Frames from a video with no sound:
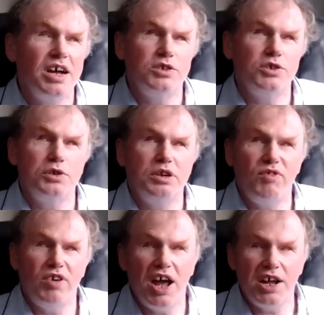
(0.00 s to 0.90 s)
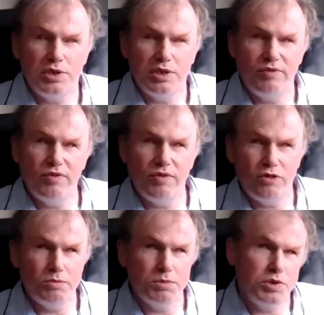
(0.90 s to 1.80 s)
turn different lights in different
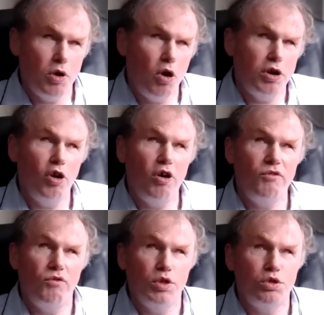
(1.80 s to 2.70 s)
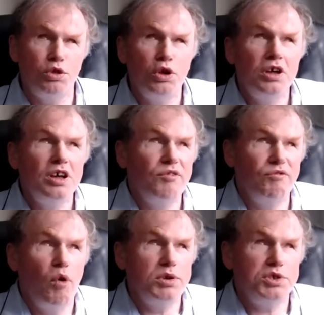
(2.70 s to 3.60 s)
rooms on and off with
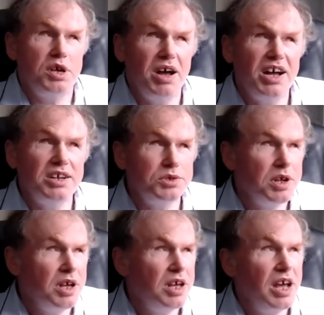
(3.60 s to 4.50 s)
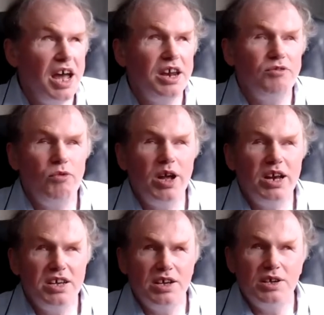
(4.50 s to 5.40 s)
voice commands. And it
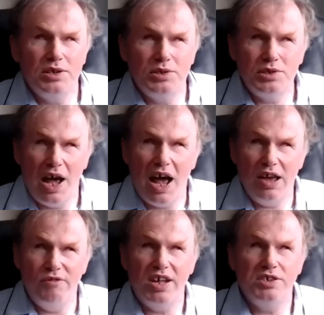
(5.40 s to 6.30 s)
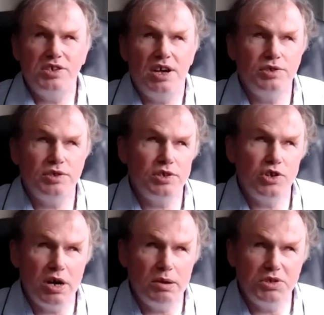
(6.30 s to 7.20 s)
really is a fantastic
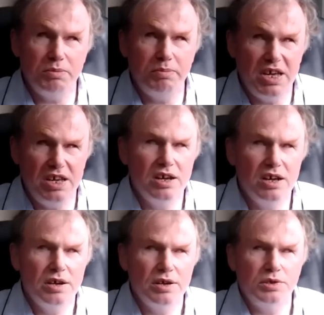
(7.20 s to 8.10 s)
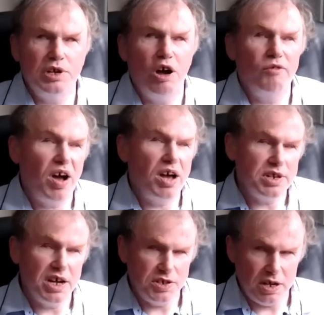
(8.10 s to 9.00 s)
time to be
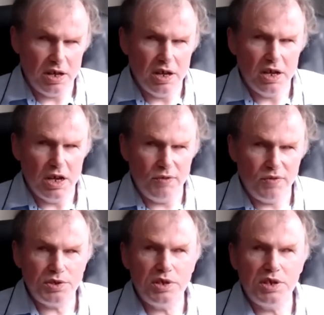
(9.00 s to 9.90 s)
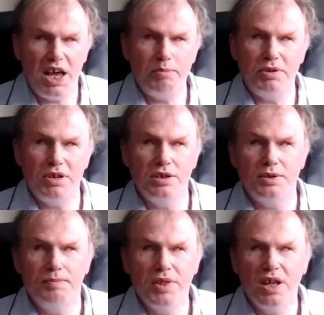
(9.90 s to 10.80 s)
self-isolating. If this had happened,
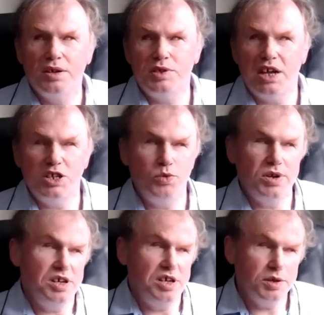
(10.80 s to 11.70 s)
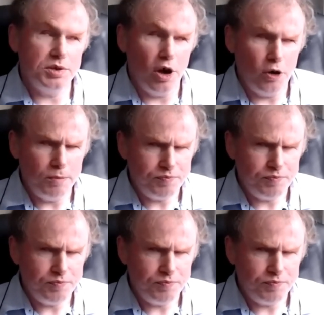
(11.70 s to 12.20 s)
say, 20 years ago,